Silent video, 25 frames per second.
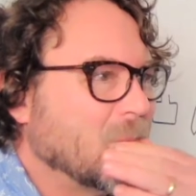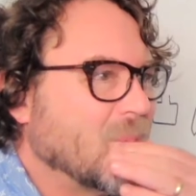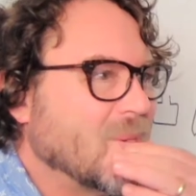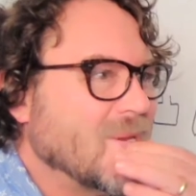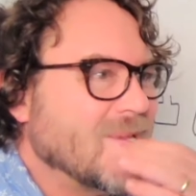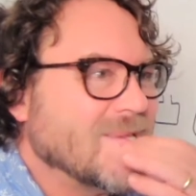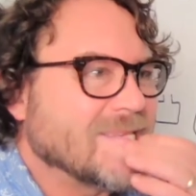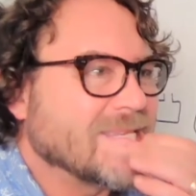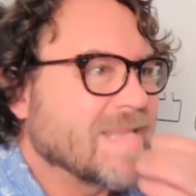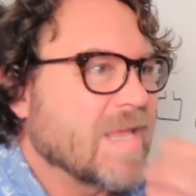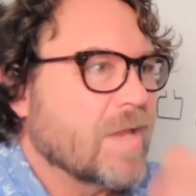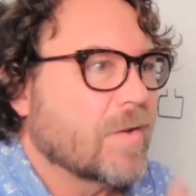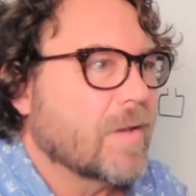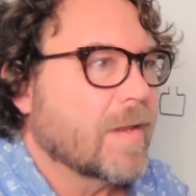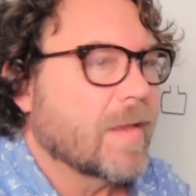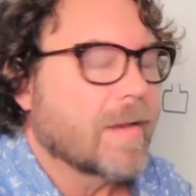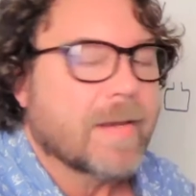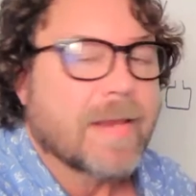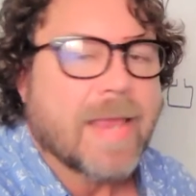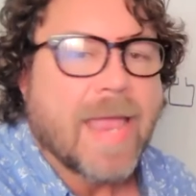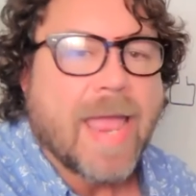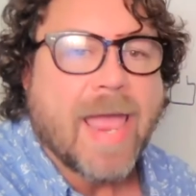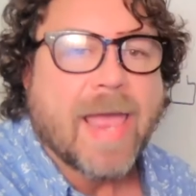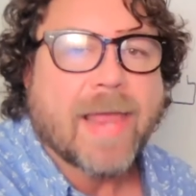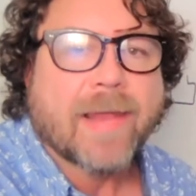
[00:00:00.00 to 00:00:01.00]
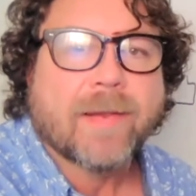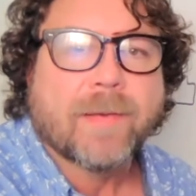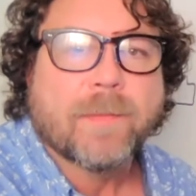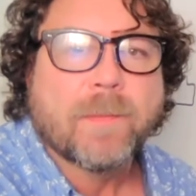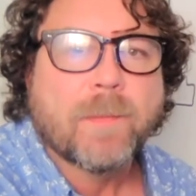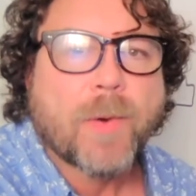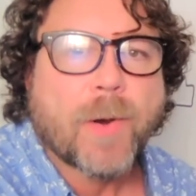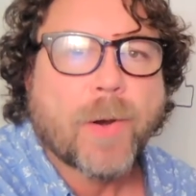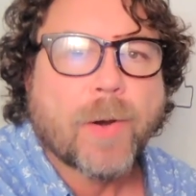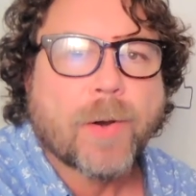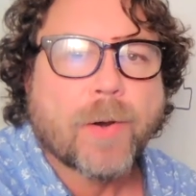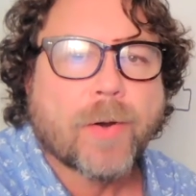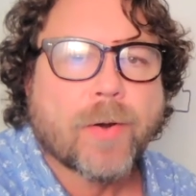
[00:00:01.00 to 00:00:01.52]
used to go to like
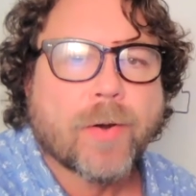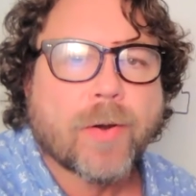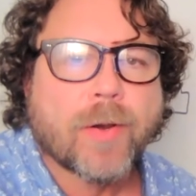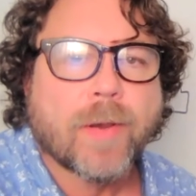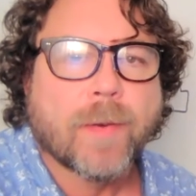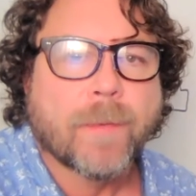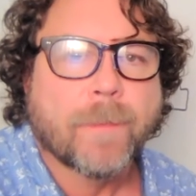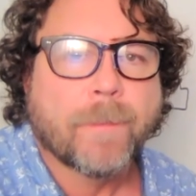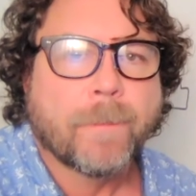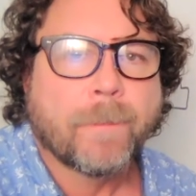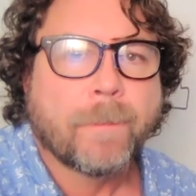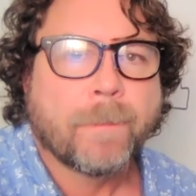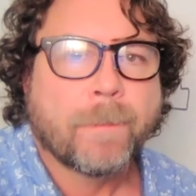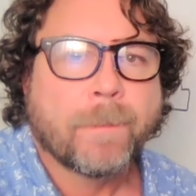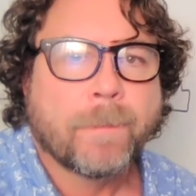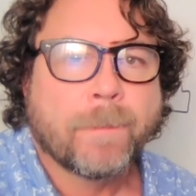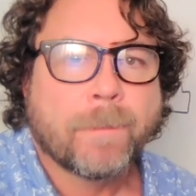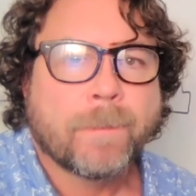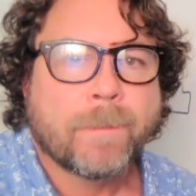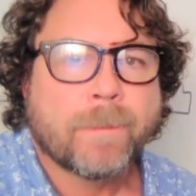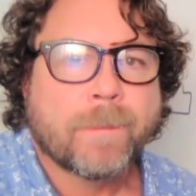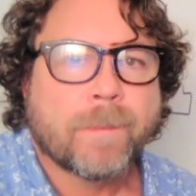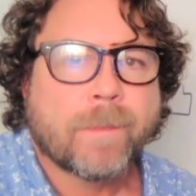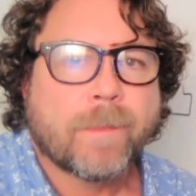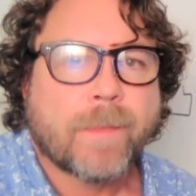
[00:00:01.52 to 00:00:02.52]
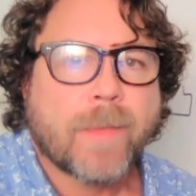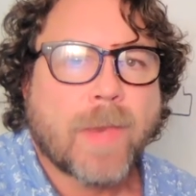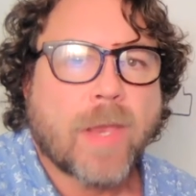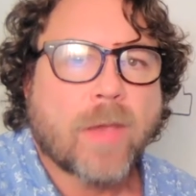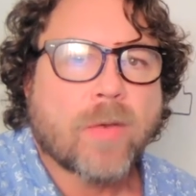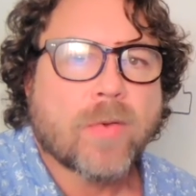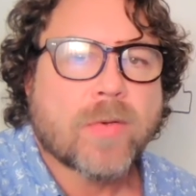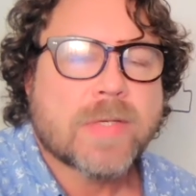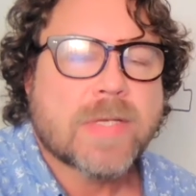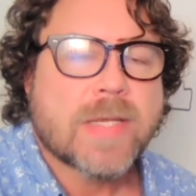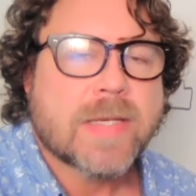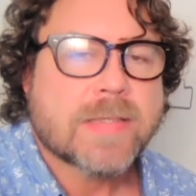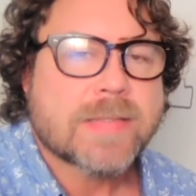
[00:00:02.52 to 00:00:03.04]
Gatlinburg, you know,
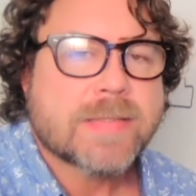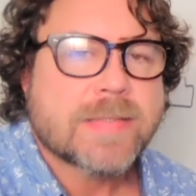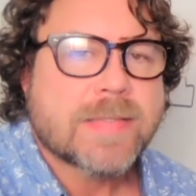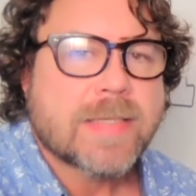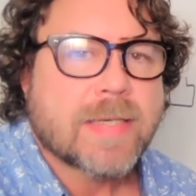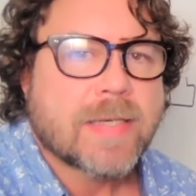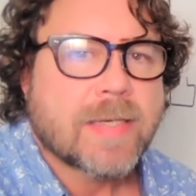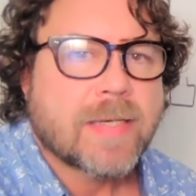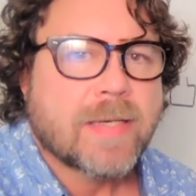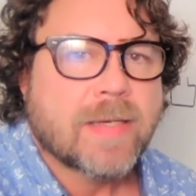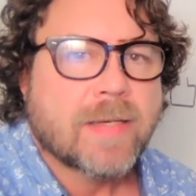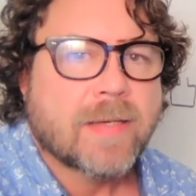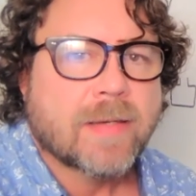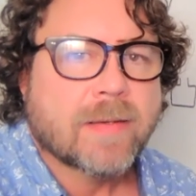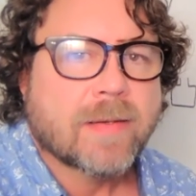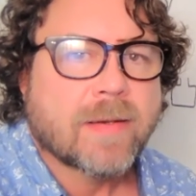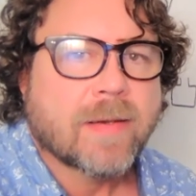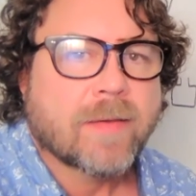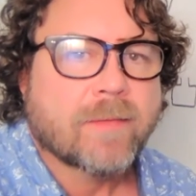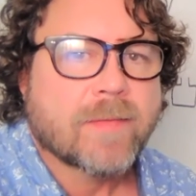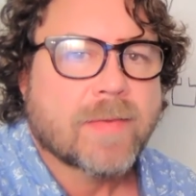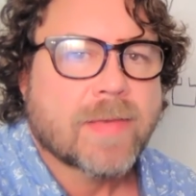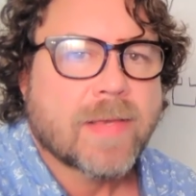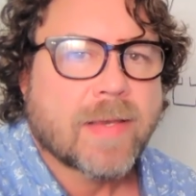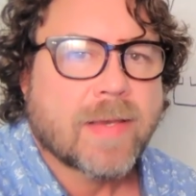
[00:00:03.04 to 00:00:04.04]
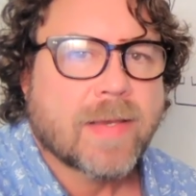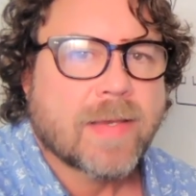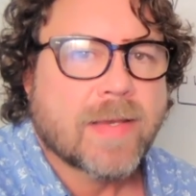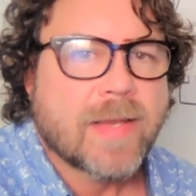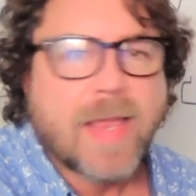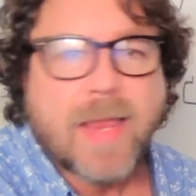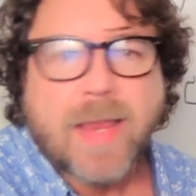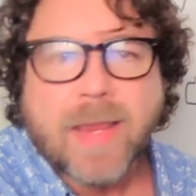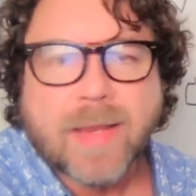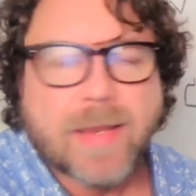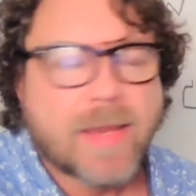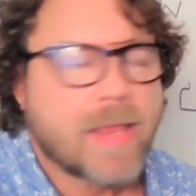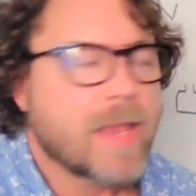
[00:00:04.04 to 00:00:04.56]
in Tennessee, everything,
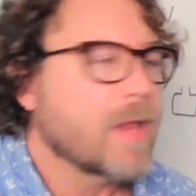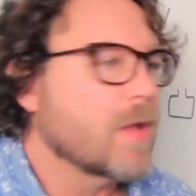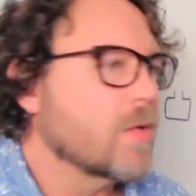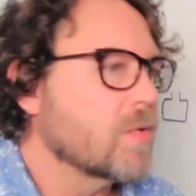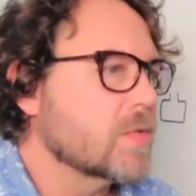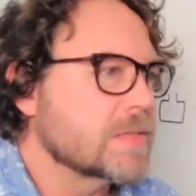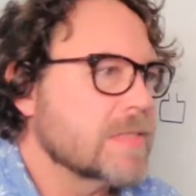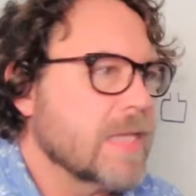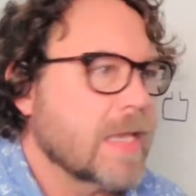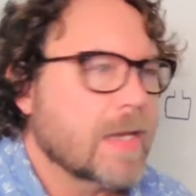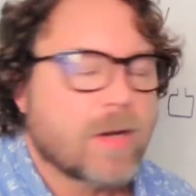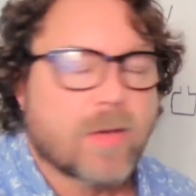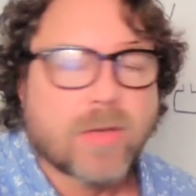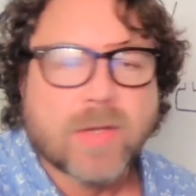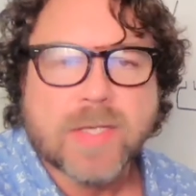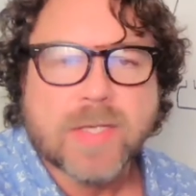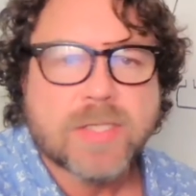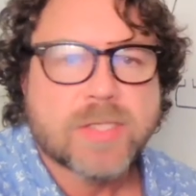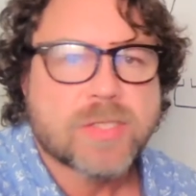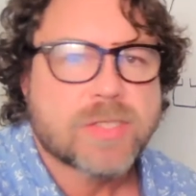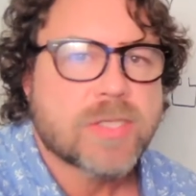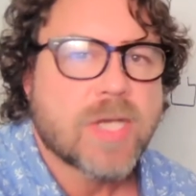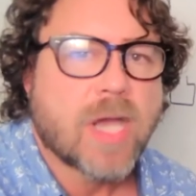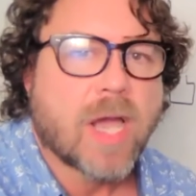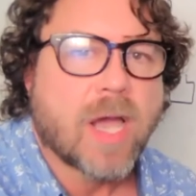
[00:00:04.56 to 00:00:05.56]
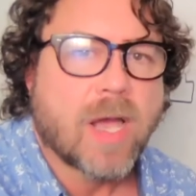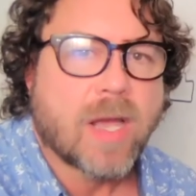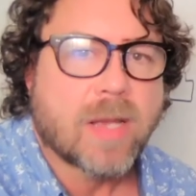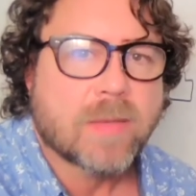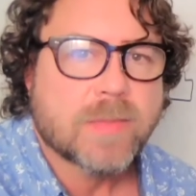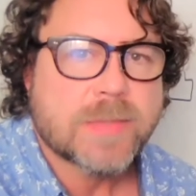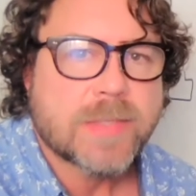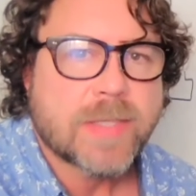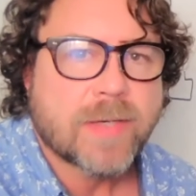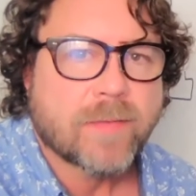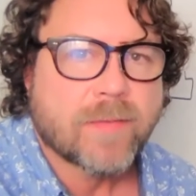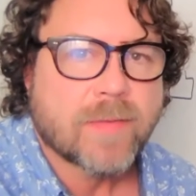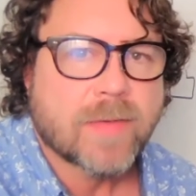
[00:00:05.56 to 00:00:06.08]
and they always had all these
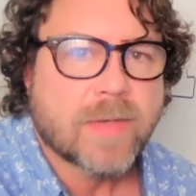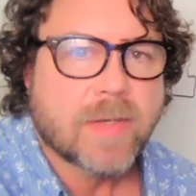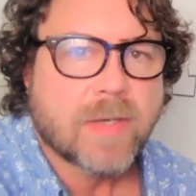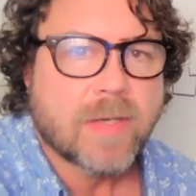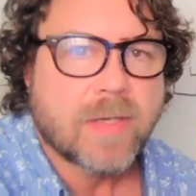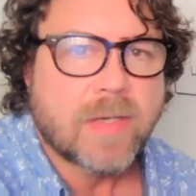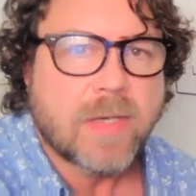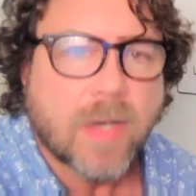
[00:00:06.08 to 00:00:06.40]
shops and everything.